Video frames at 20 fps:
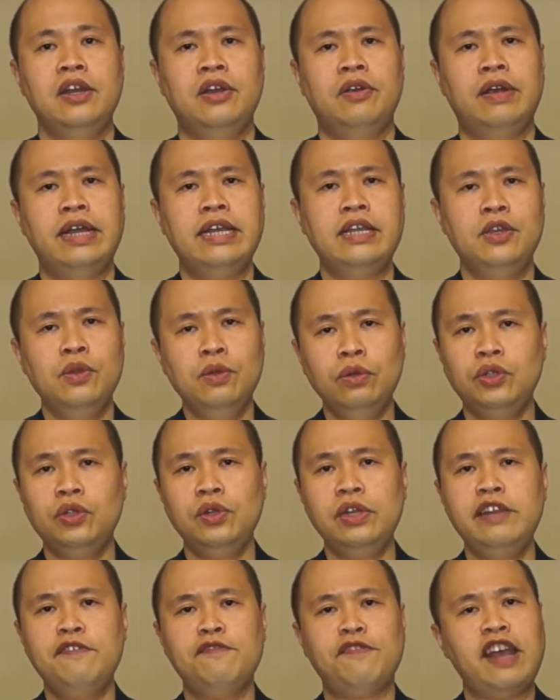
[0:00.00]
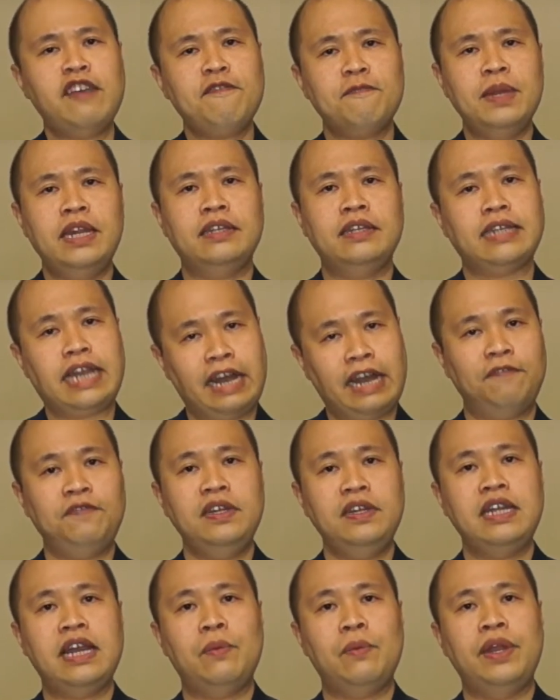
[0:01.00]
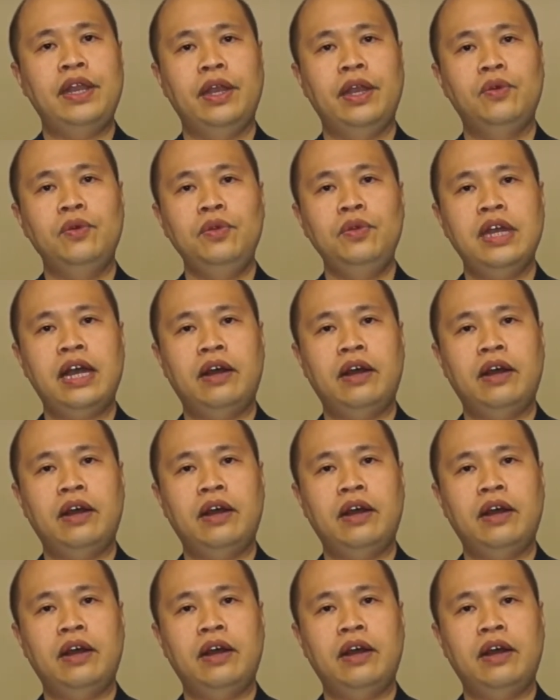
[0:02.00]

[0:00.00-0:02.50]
right, usually 5 minutes after that, when they cool